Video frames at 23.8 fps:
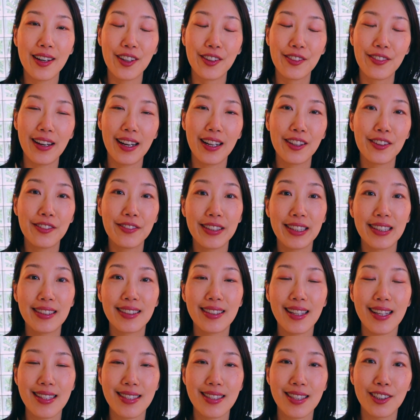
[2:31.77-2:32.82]
of
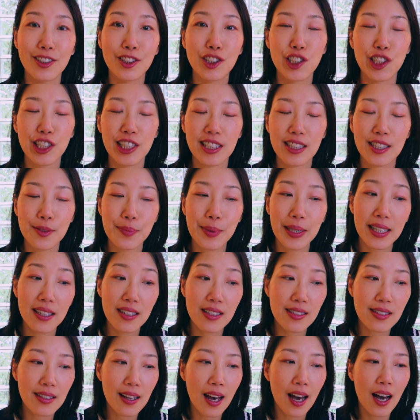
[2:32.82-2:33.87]
LV's SLGs
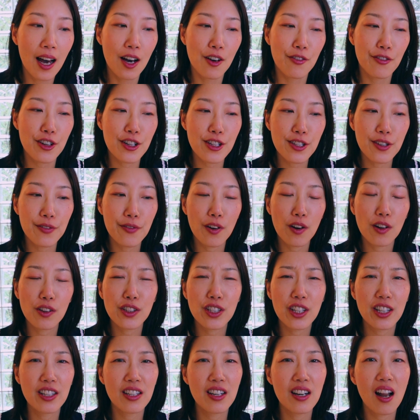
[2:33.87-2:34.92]
because, first of all,
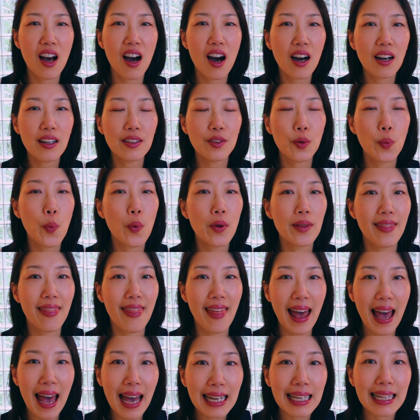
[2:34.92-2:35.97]
they're not
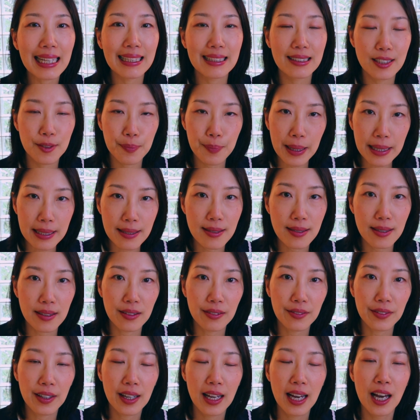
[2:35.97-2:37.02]
that
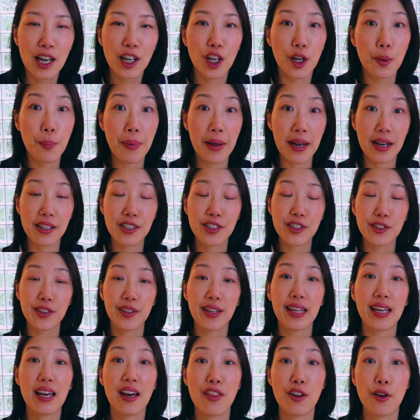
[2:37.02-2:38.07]
expensive compared to
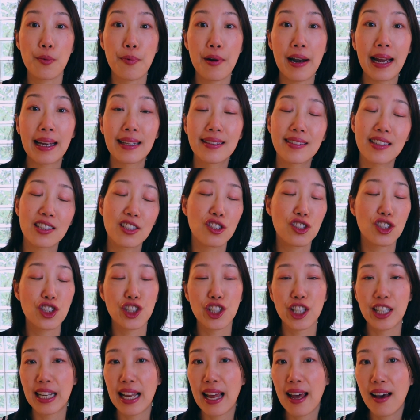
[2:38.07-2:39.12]
the other brands such as
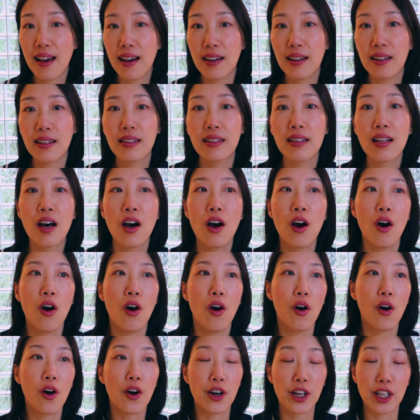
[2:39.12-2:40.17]
Chanel
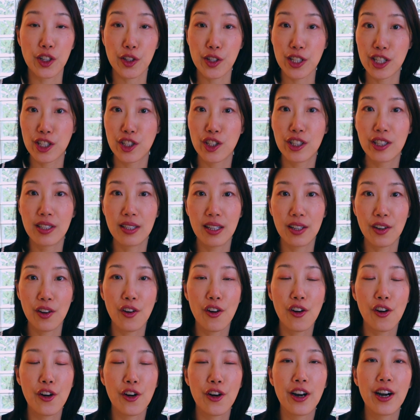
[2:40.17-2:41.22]
or Christian
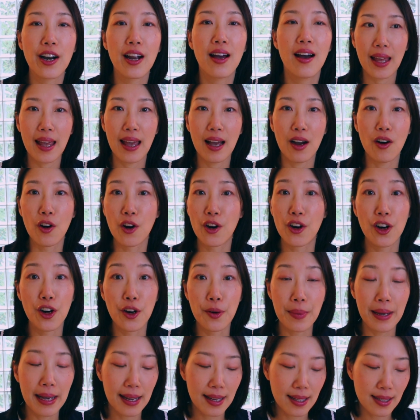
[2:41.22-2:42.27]
Dior or
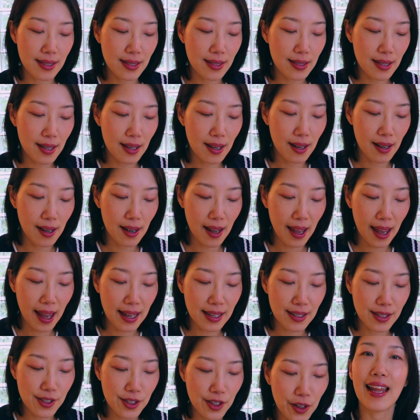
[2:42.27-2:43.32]
Hermes.
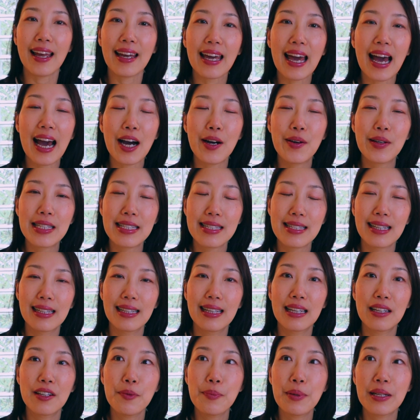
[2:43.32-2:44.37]
And so I like how it's a
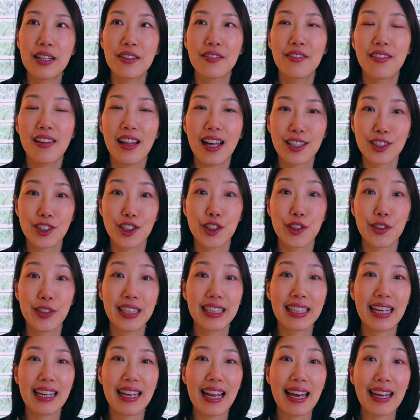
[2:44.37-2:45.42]
little bit of luxury
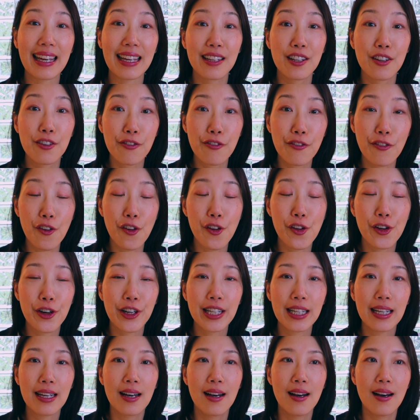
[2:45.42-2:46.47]
that I can
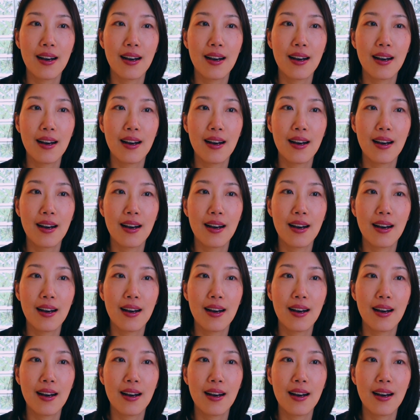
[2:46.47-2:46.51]
afford